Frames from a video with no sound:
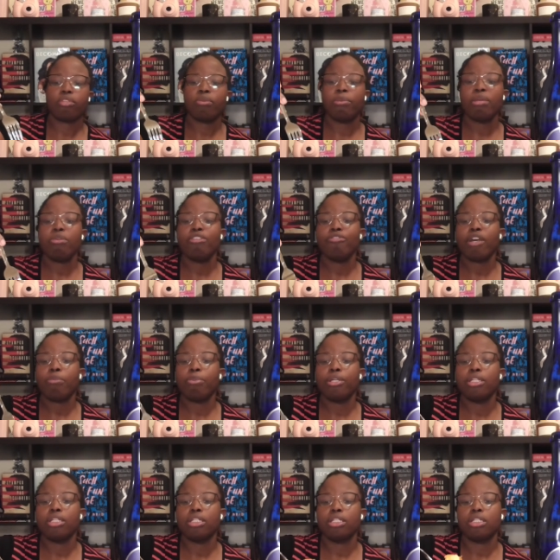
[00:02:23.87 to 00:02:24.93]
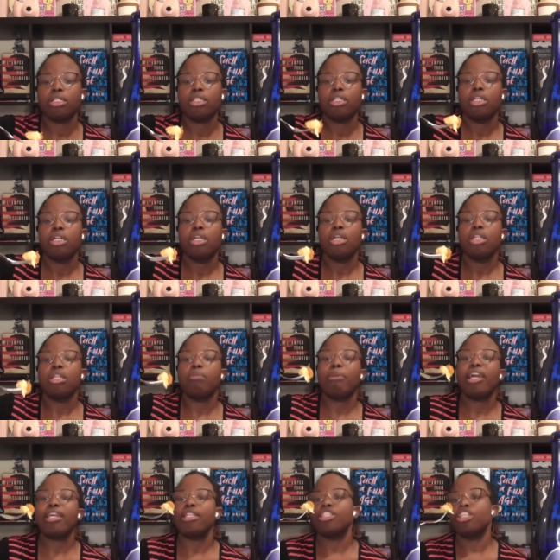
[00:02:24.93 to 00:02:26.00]
maybe if I put the the
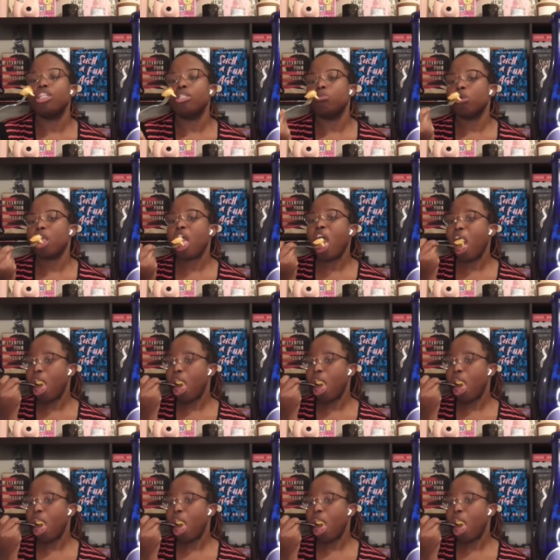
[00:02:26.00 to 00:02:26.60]
mac and cheese what